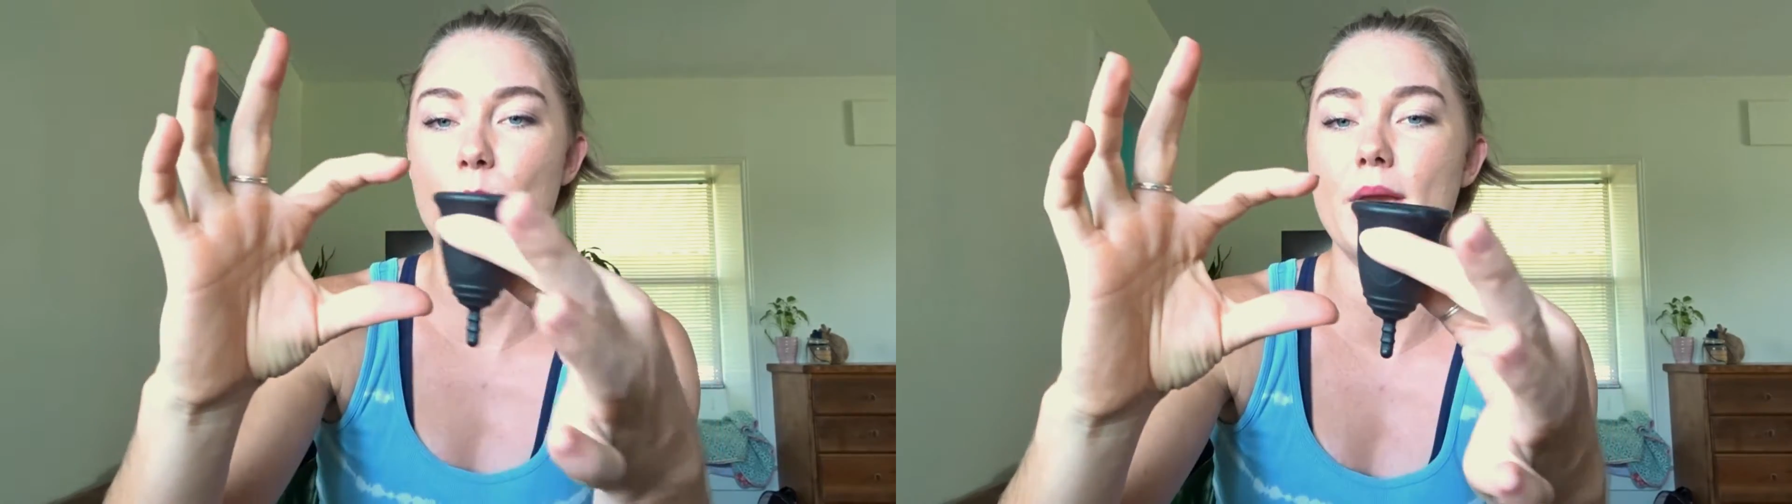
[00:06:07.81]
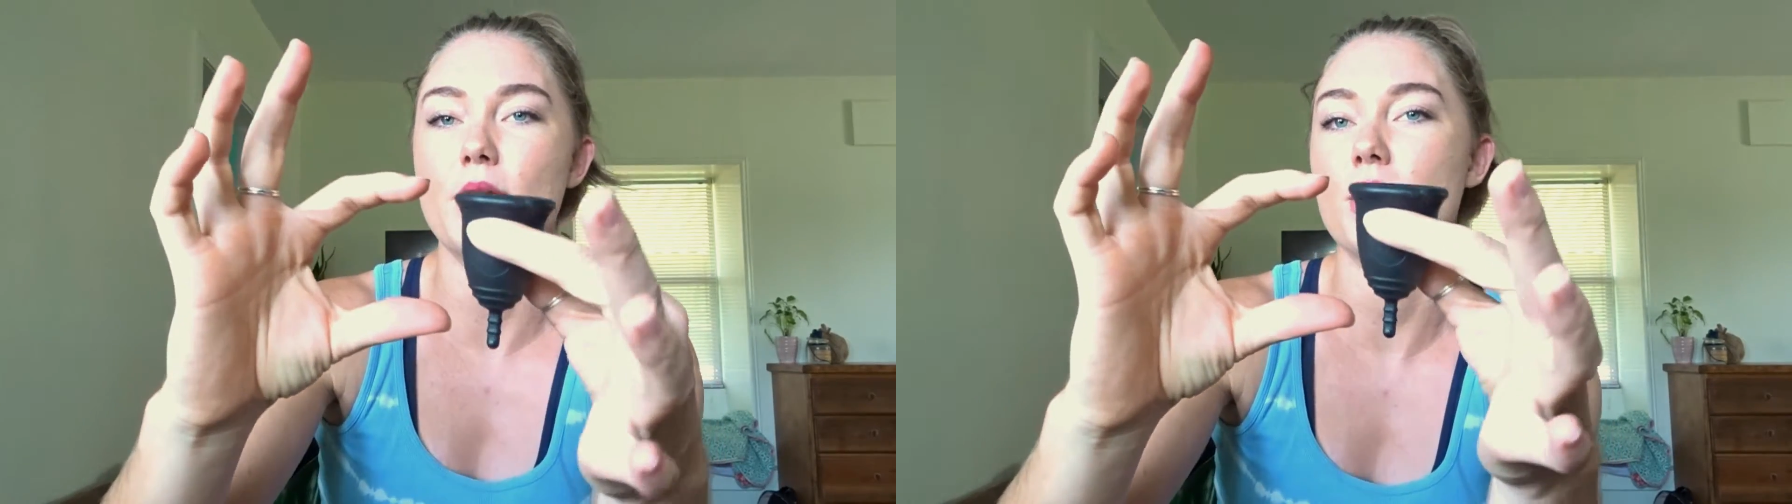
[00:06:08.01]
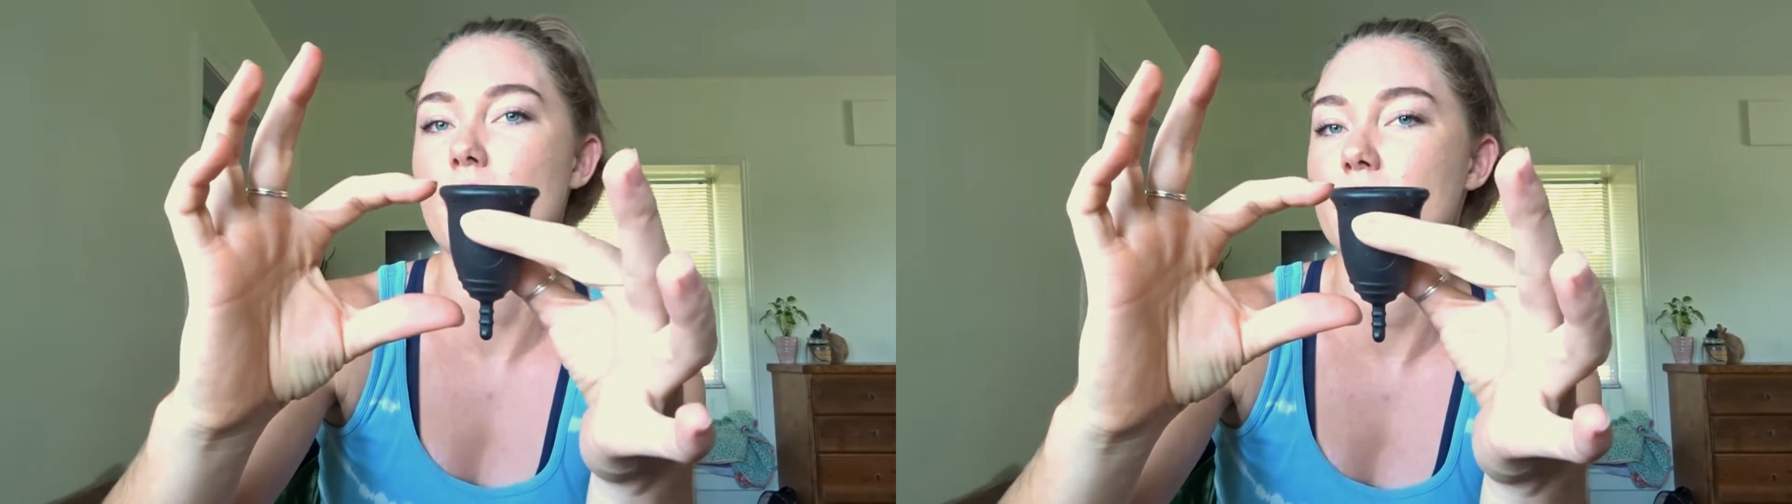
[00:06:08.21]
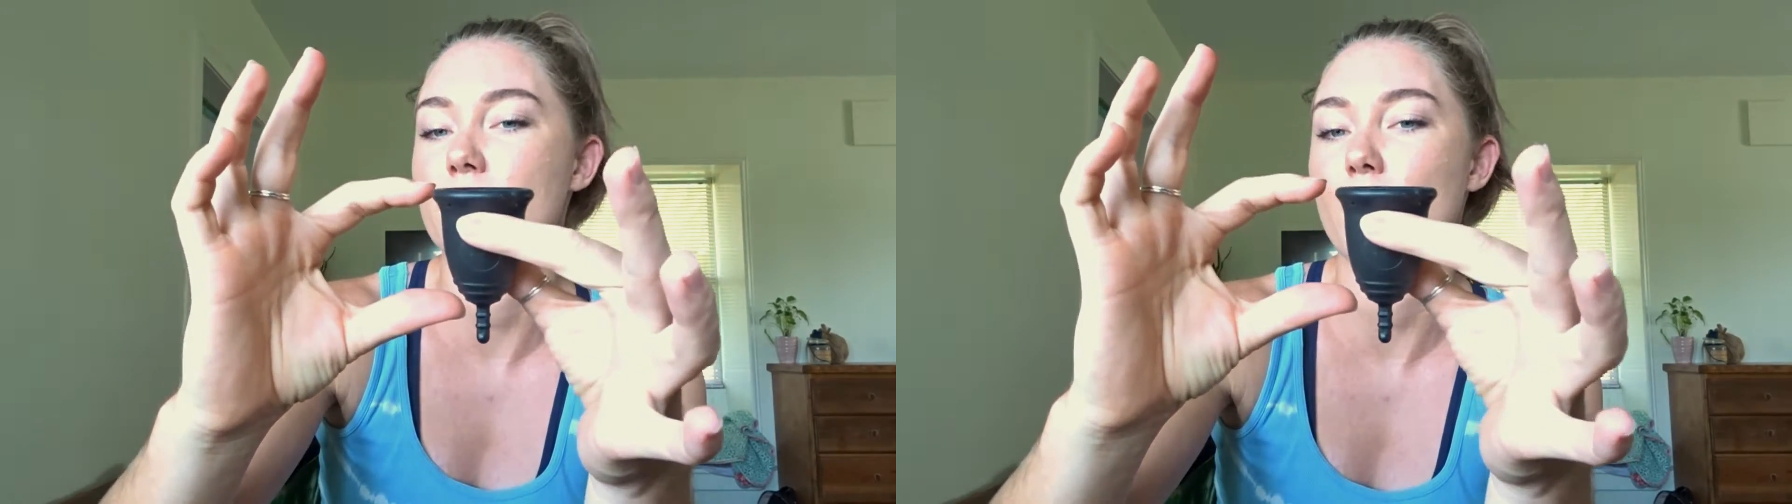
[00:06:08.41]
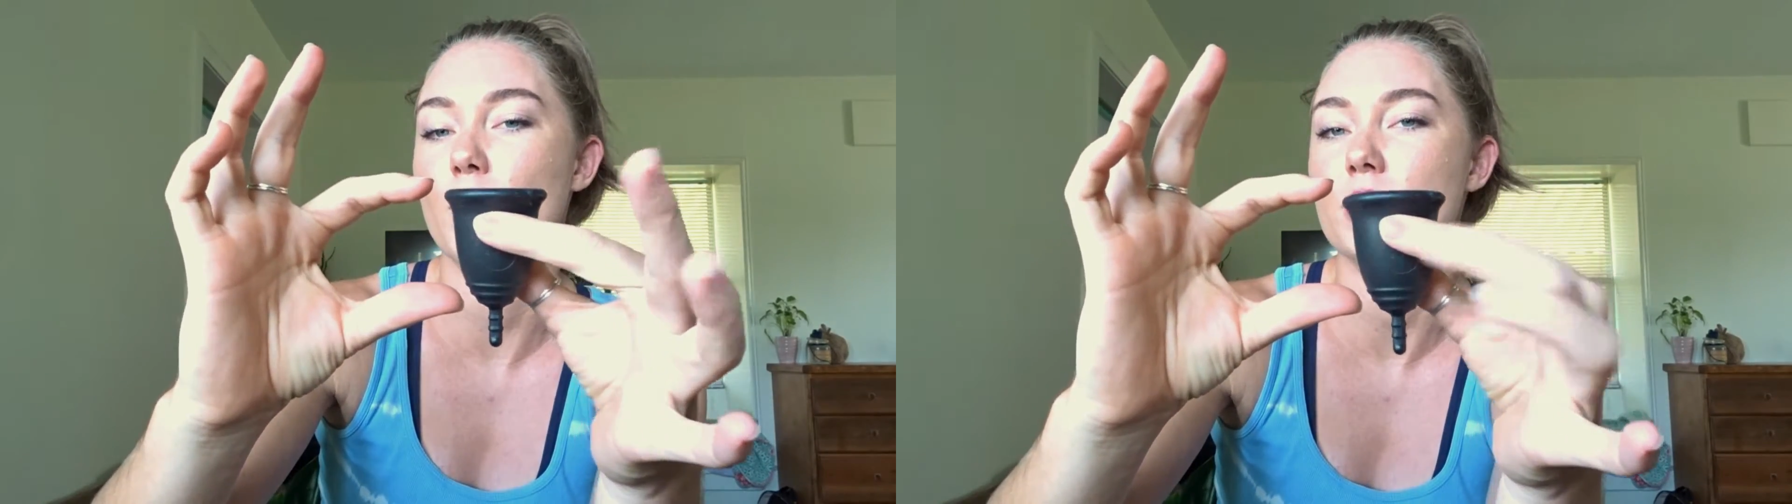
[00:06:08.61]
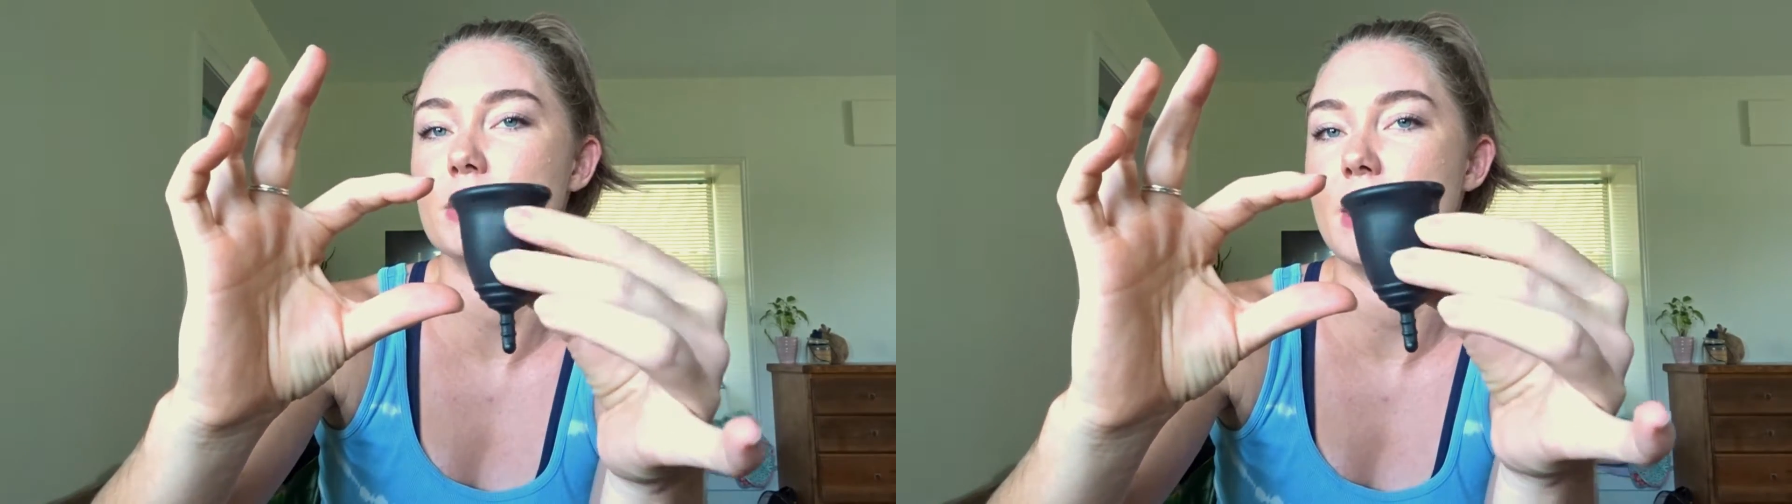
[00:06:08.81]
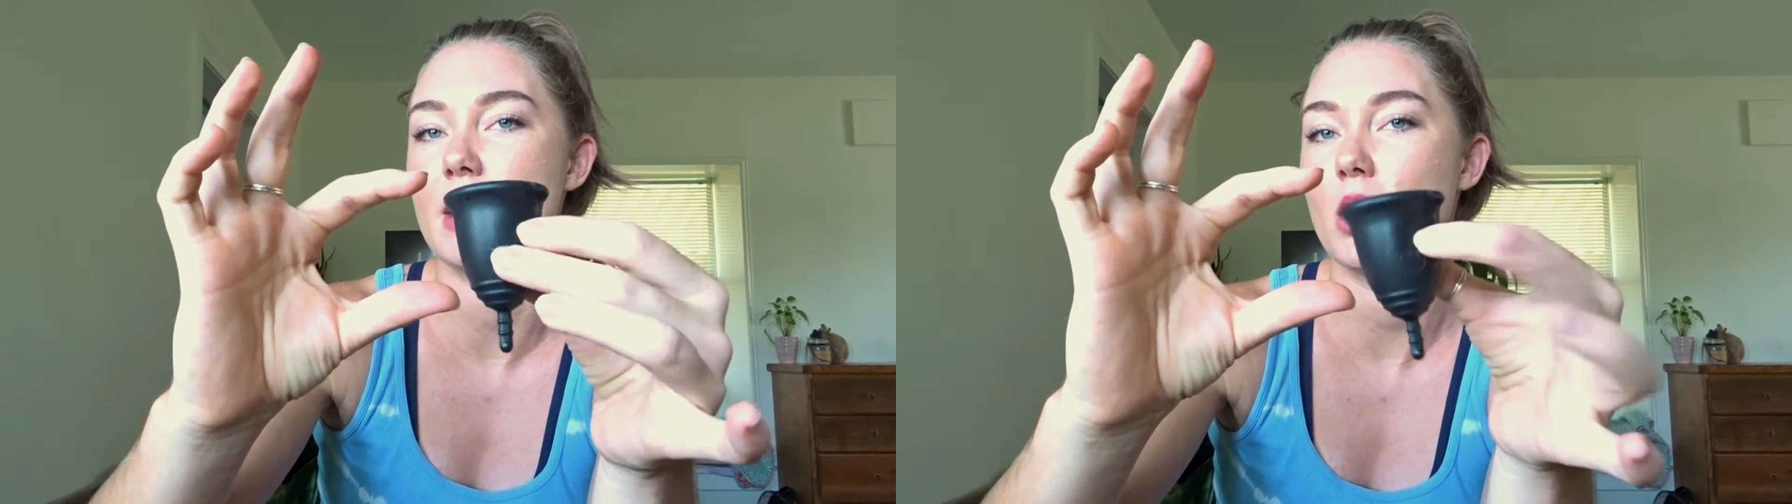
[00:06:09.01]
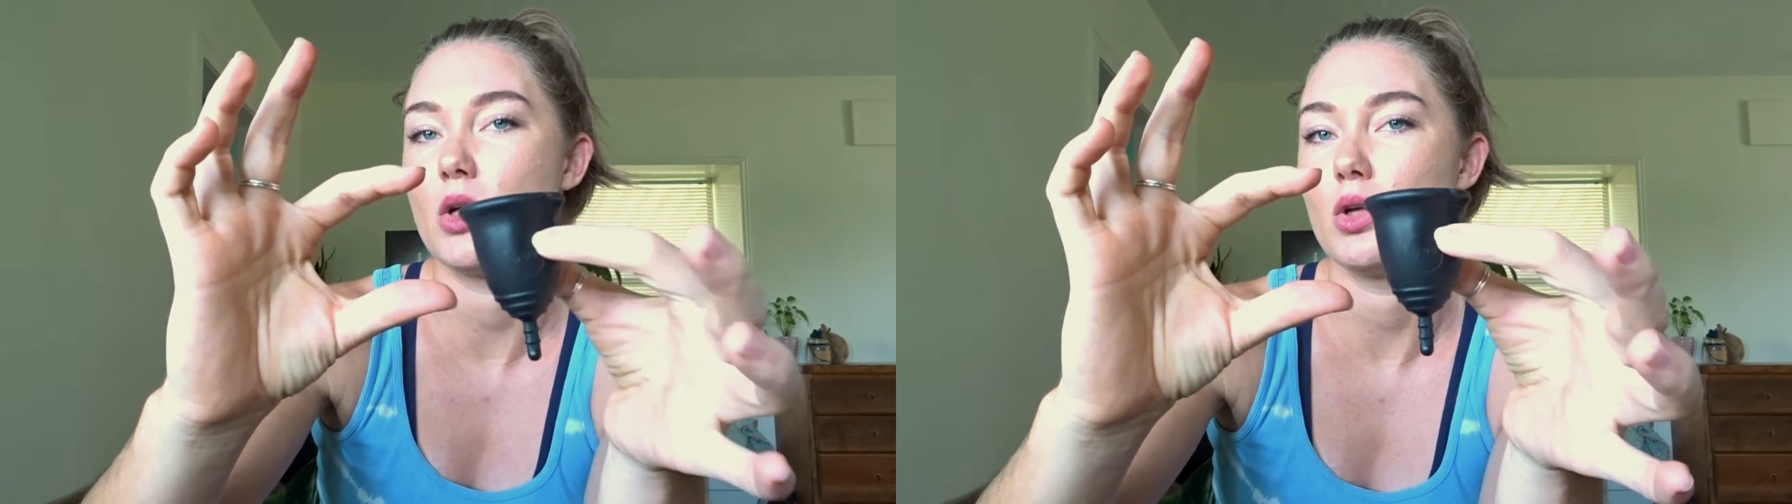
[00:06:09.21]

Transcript: bigger as far as like